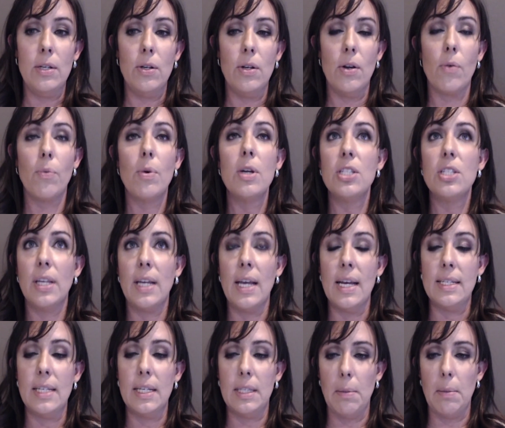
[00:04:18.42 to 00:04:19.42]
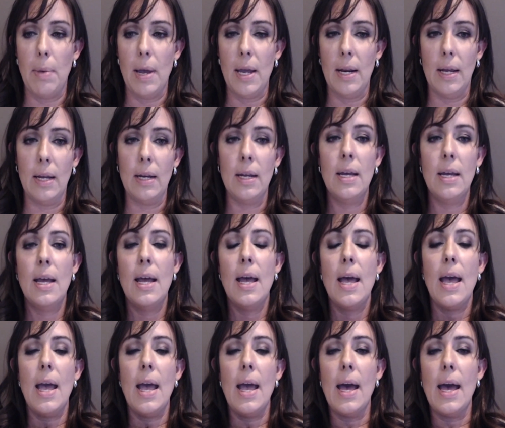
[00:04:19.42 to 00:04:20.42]
originally anticipated.
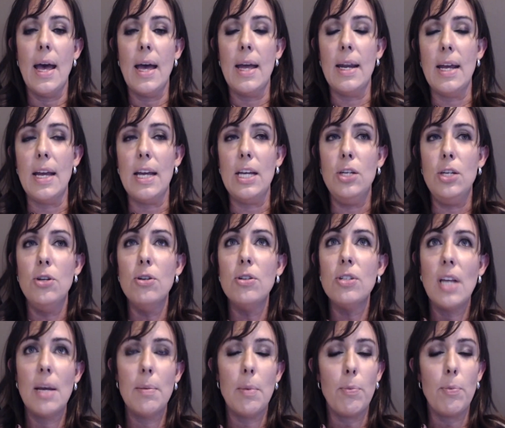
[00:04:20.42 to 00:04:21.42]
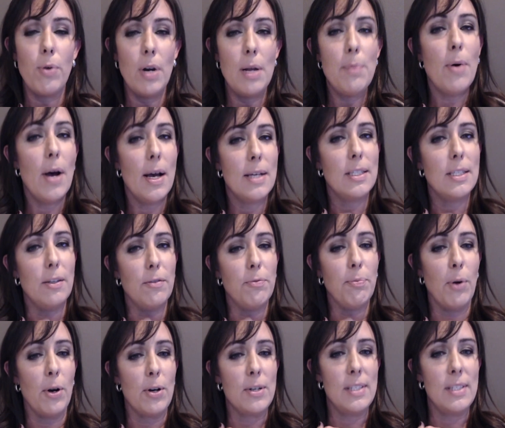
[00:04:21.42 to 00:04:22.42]
And usually I'm a pretty positive
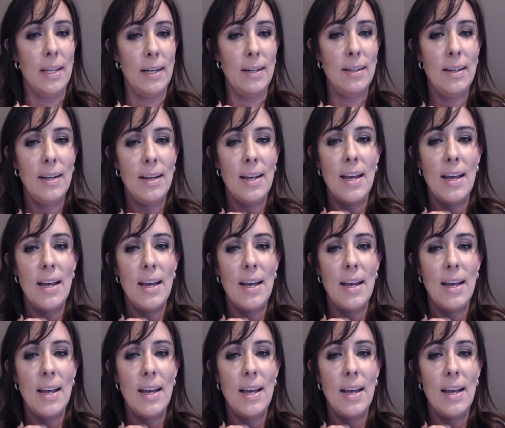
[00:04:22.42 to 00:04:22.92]
person,